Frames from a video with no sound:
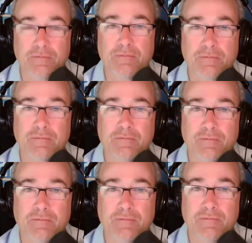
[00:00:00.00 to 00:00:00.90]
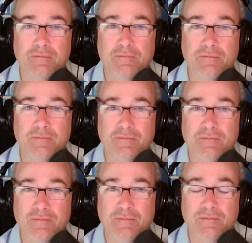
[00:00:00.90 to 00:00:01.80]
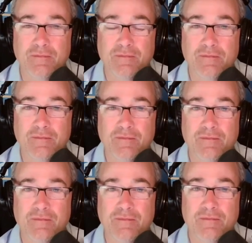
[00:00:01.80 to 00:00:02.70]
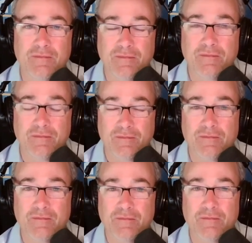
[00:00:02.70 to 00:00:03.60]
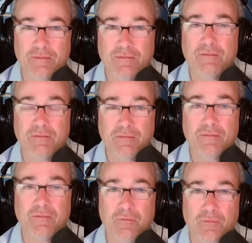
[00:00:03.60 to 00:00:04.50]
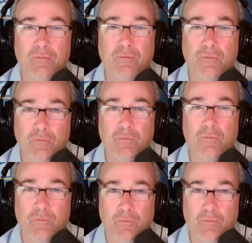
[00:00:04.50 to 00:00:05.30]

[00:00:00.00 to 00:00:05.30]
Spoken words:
(silent)